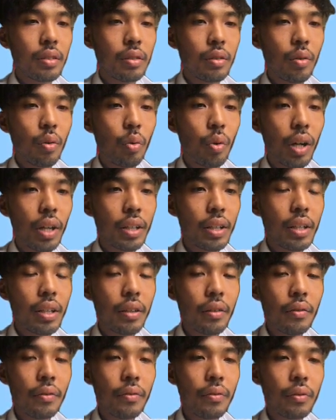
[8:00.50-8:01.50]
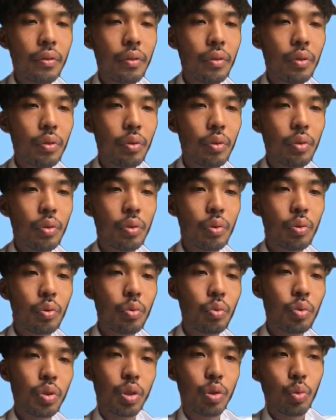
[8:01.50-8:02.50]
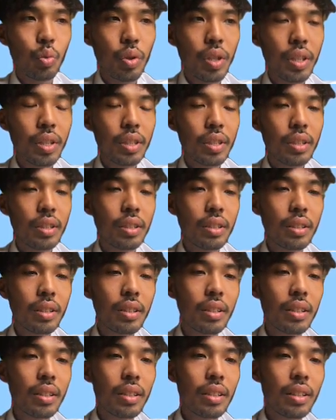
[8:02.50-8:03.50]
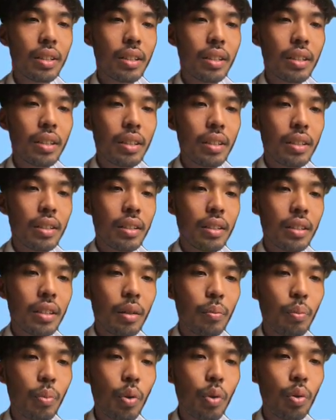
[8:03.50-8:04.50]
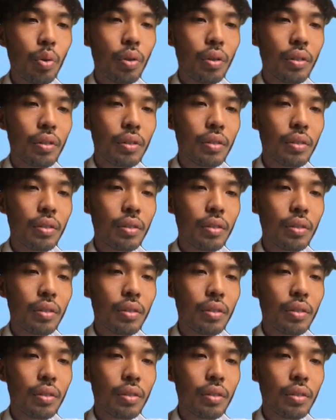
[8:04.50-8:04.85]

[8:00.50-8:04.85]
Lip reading: What if we switch the pole?